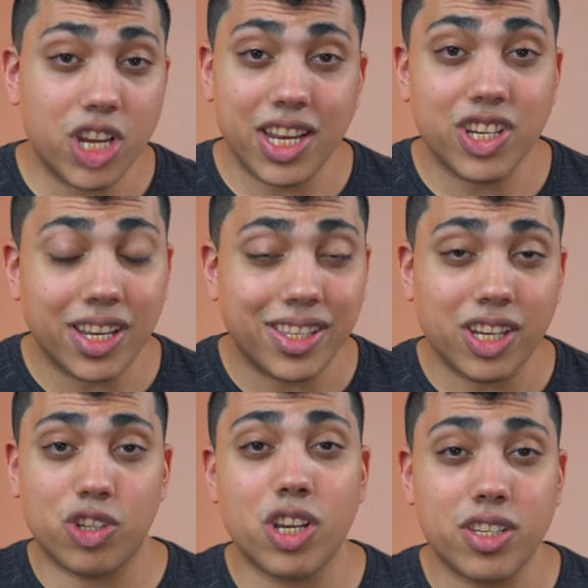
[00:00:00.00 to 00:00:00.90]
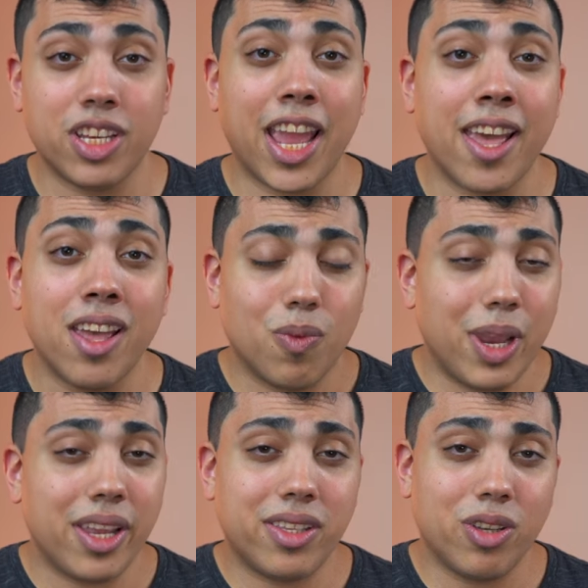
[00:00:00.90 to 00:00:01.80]
change anything just yet.
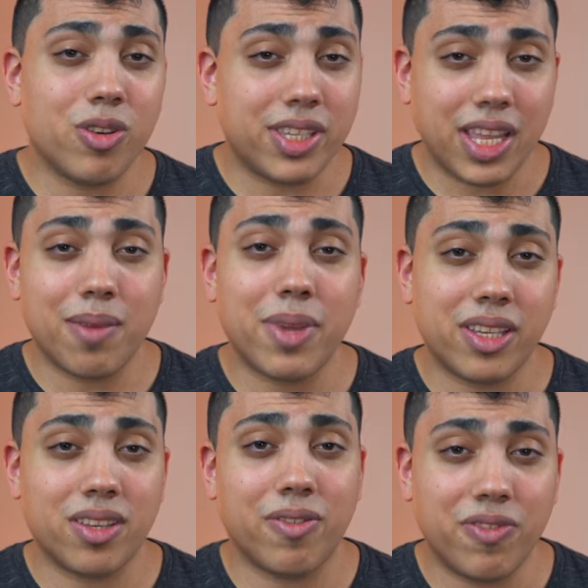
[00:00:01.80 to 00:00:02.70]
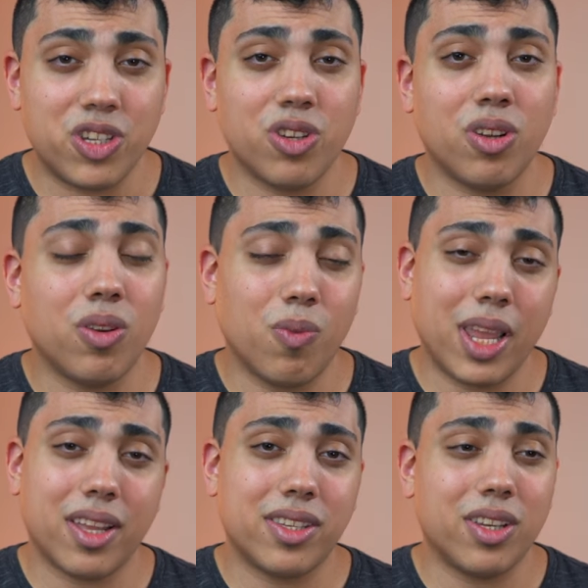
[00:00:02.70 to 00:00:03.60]
Wait until your state makes it official.
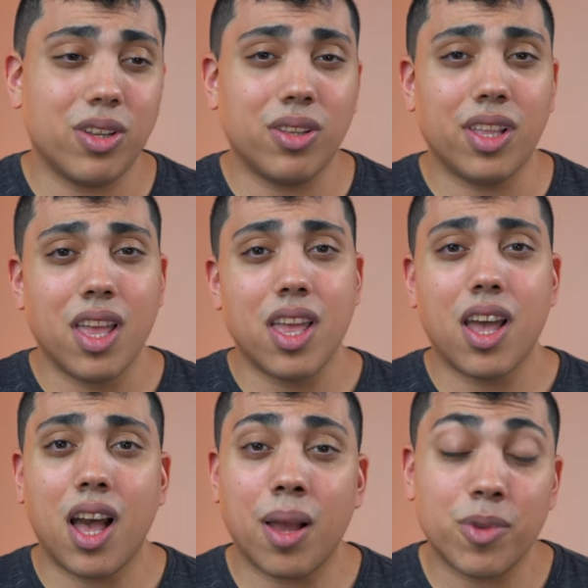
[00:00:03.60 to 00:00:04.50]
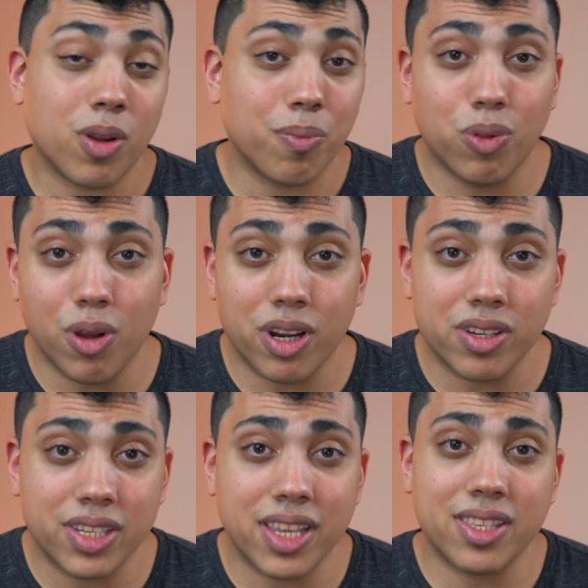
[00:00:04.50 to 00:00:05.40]
Wait until um, your employer
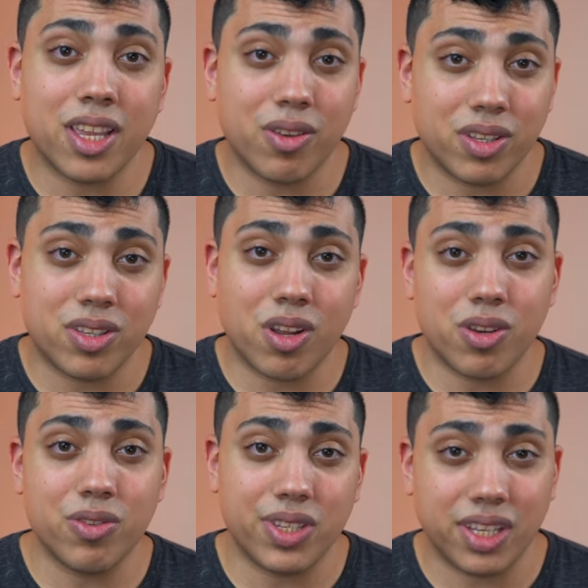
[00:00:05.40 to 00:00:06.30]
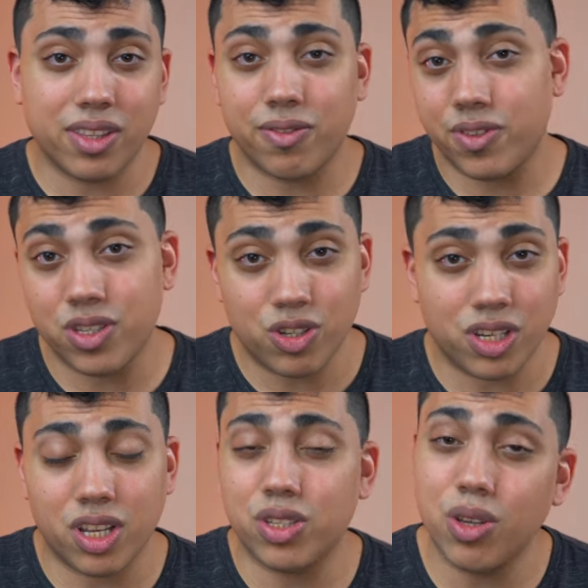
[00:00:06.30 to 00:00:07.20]
says that you could start using the
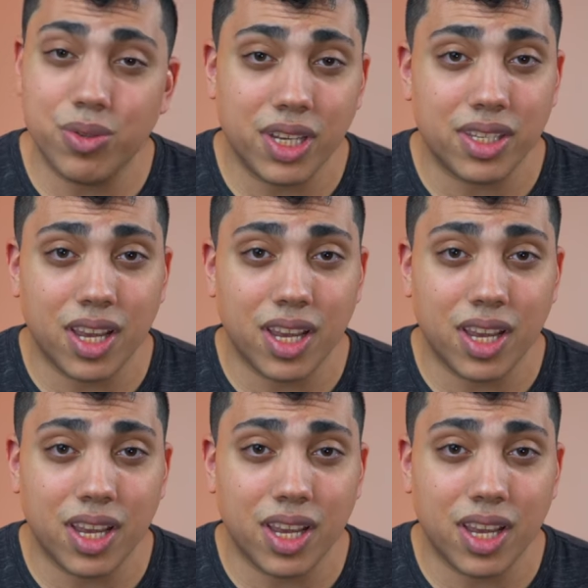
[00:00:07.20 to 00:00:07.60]
physician associate